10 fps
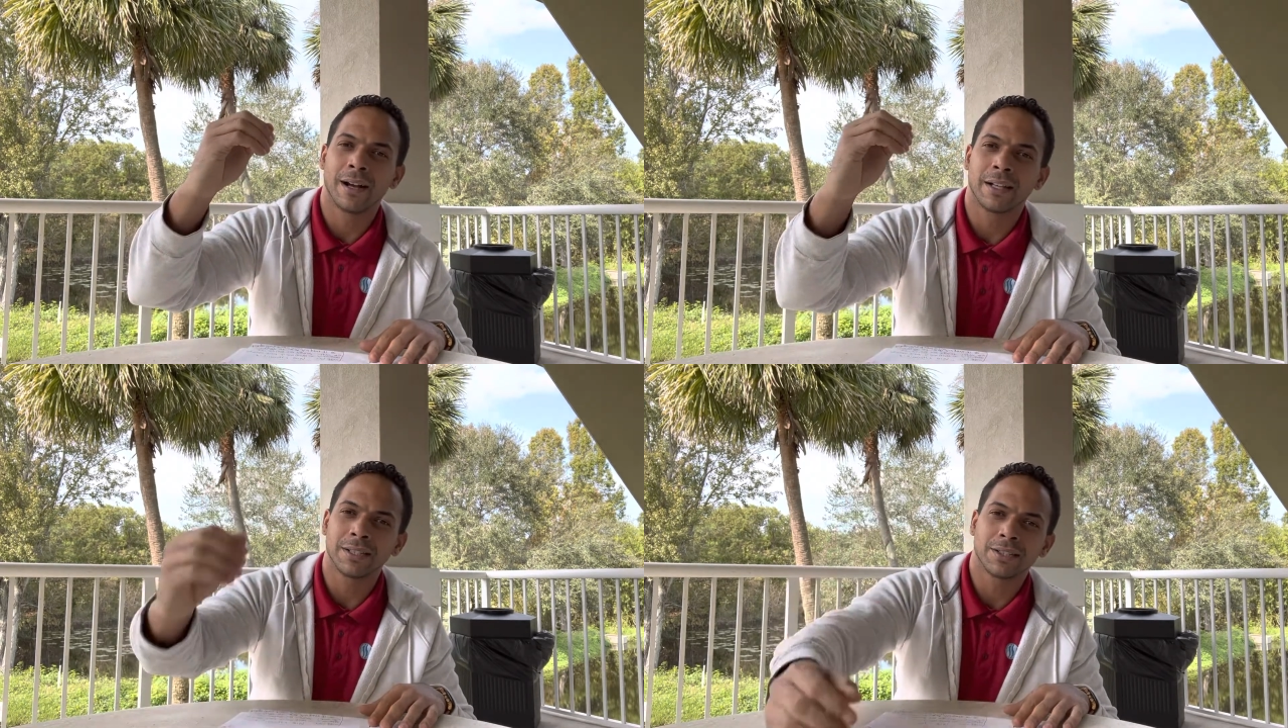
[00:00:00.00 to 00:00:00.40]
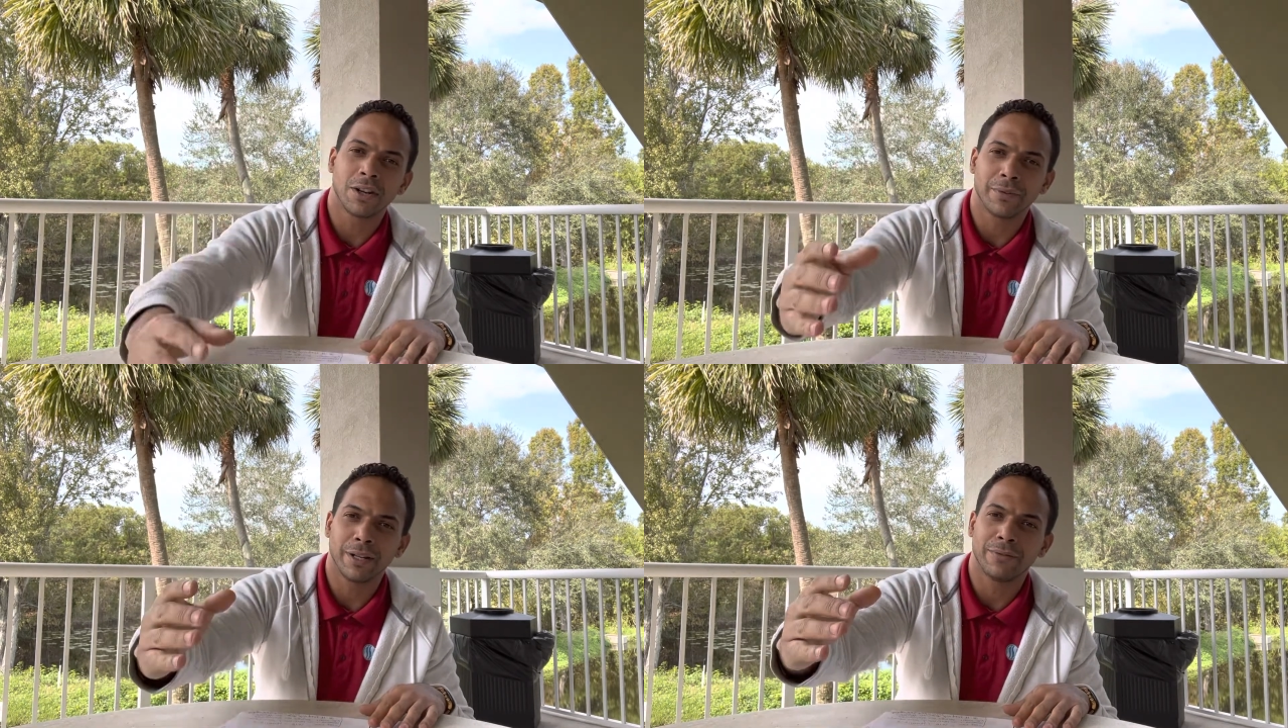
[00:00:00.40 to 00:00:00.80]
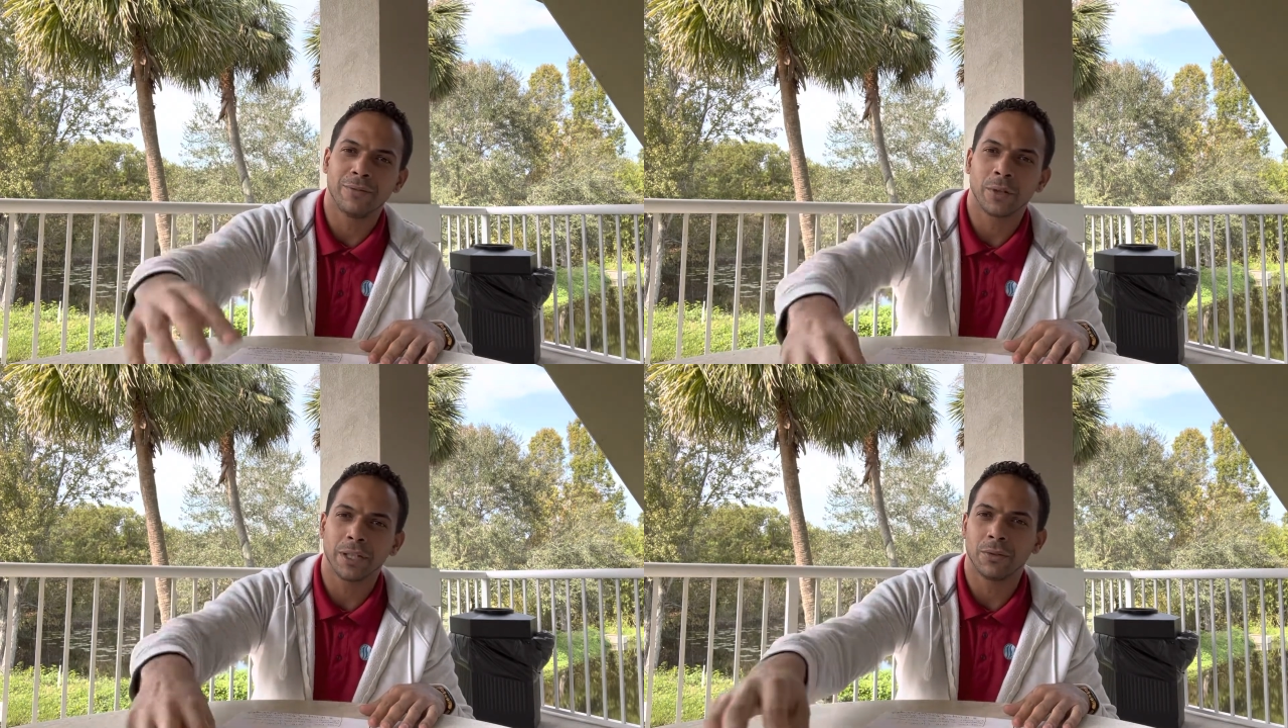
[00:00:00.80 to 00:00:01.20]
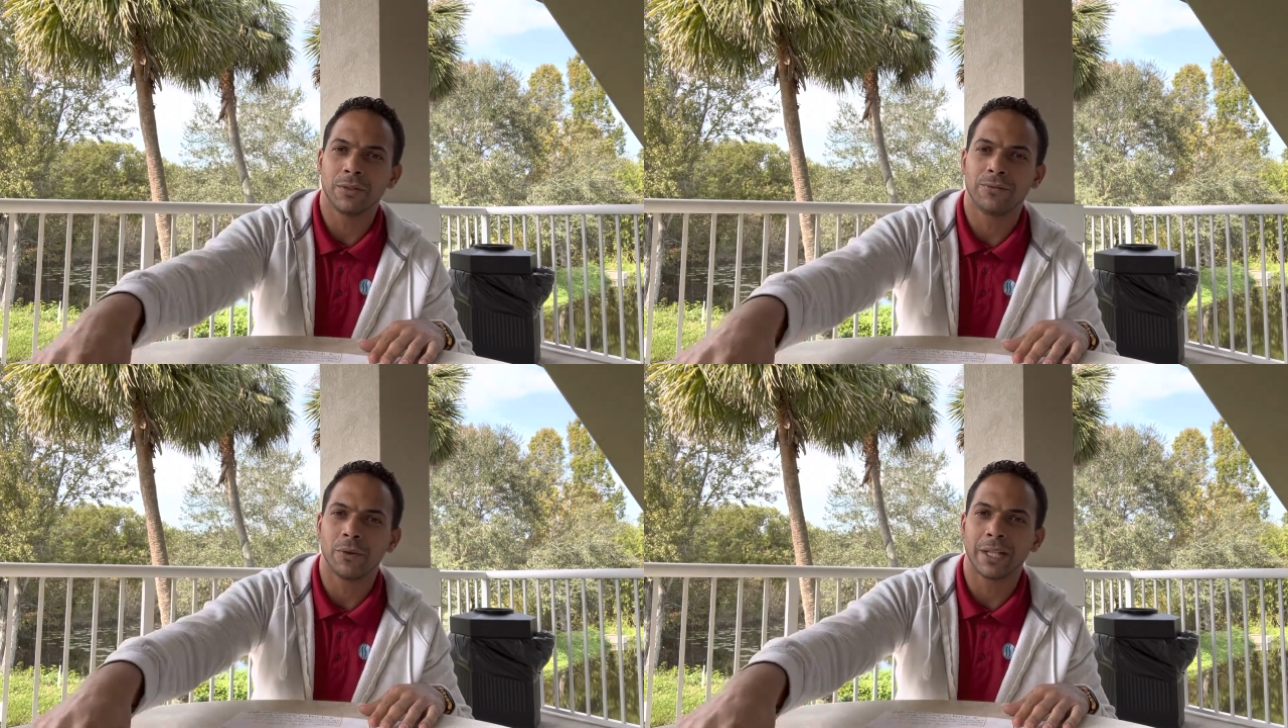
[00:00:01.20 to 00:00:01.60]
conservative forty-three to
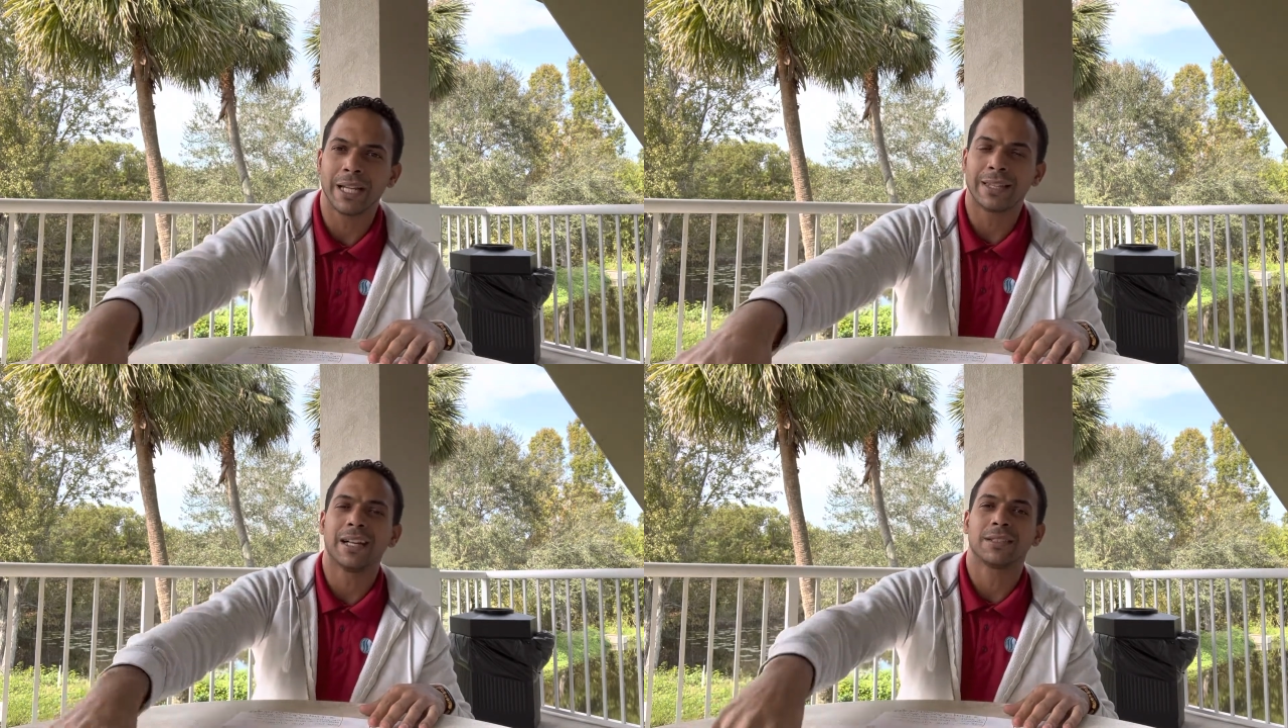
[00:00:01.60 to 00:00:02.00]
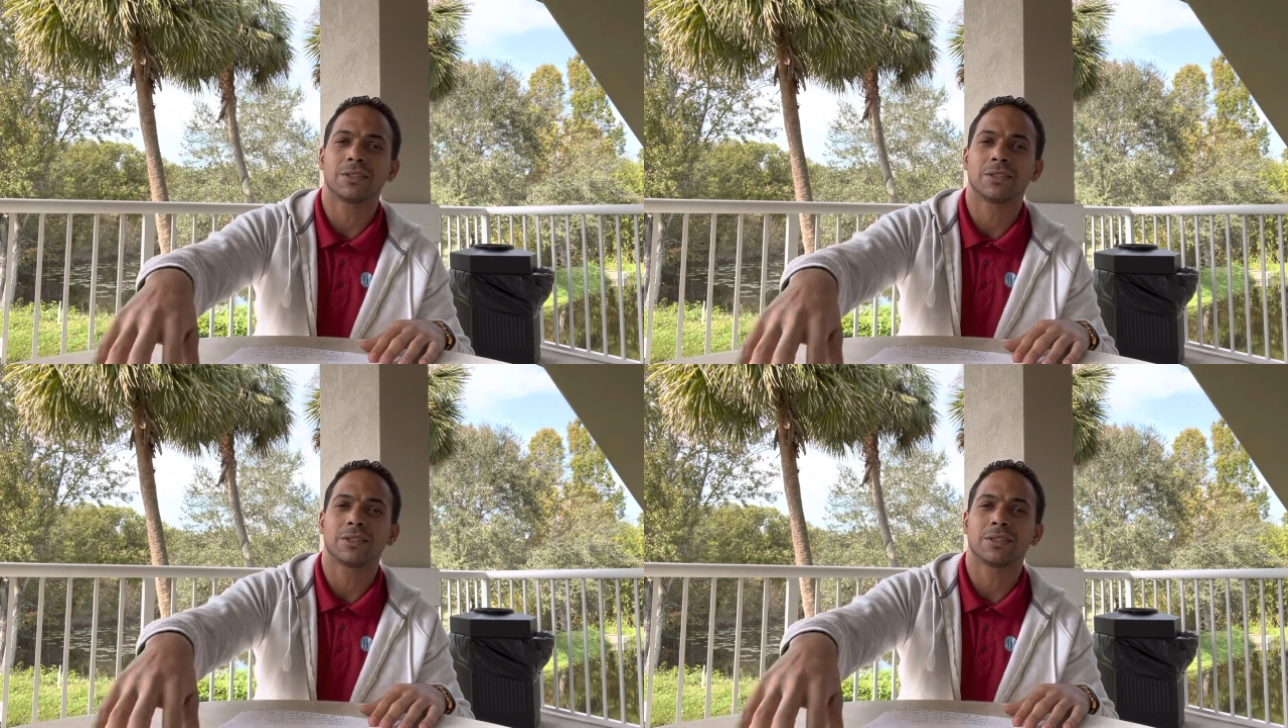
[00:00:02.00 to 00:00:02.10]
forty-eight thousand.